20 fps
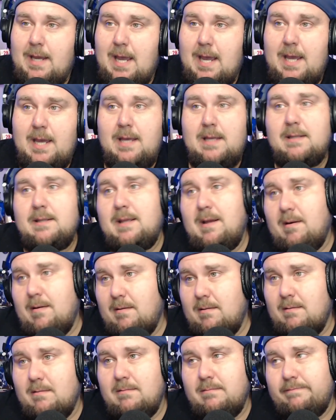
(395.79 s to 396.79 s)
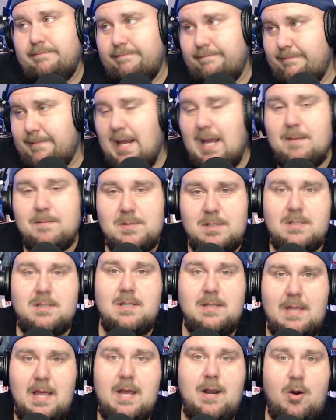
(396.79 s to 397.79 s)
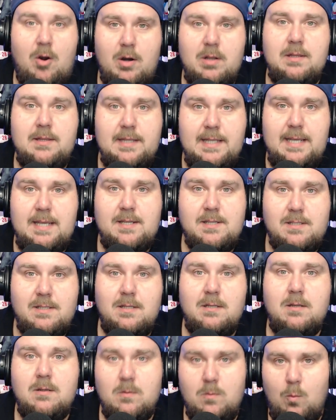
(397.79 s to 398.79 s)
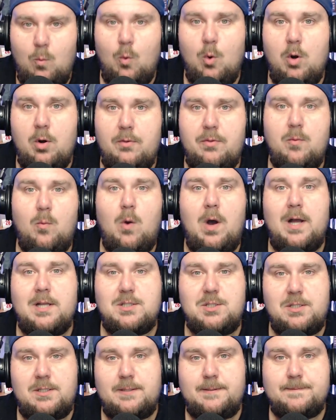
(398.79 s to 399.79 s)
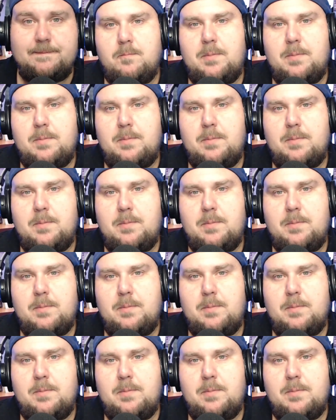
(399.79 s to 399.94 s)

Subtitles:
and they're names that are at least worth watching.